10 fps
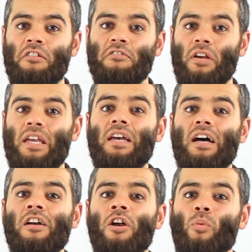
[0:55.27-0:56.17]
So
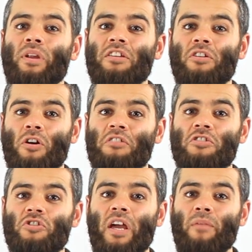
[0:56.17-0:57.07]
here we need to
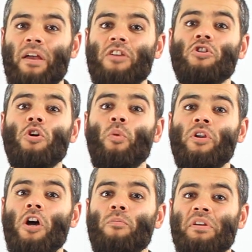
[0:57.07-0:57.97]
concentrate, make sure we
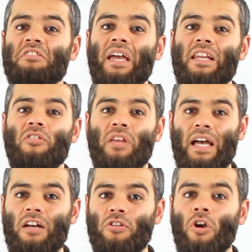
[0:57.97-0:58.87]
don't miss anything
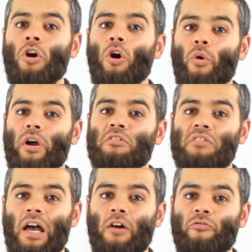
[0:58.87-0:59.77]
out, or else
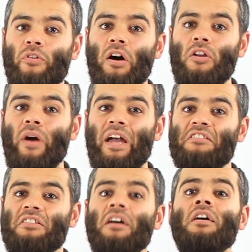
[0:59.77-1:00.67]
our final
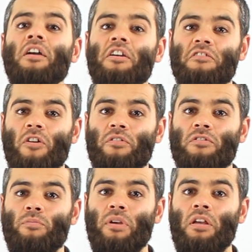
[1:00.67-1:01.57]
answer is going
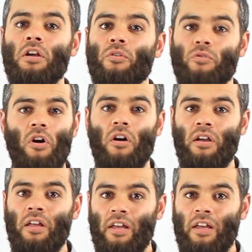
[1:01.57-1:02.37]
to be wrong.